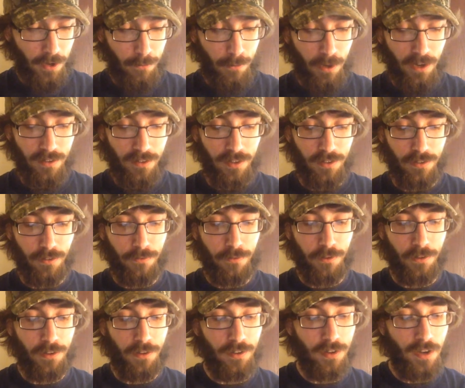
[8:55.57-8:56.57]
that about does it
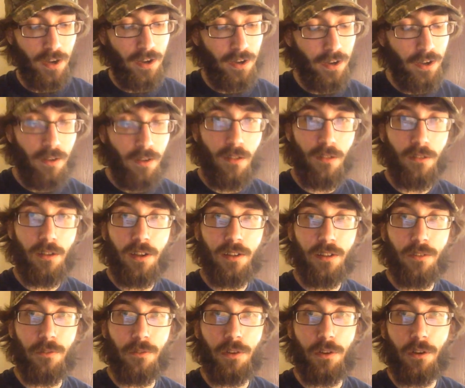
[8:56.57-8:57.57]
for today.
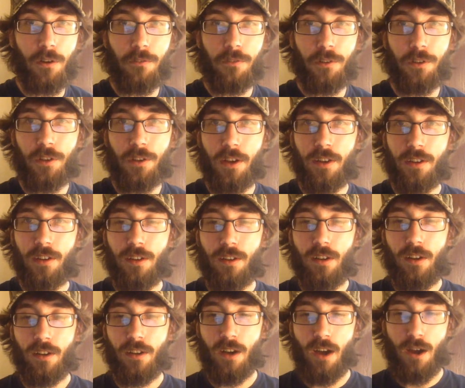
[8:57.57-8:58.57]
Like the video if you liked
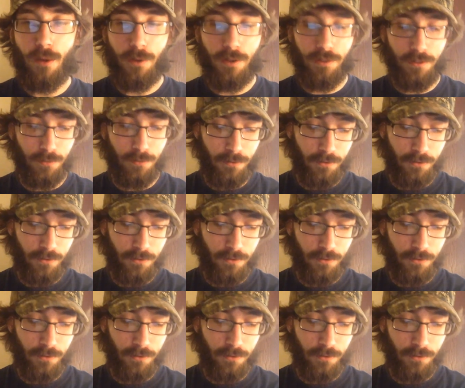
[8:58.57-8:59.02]
it. Comment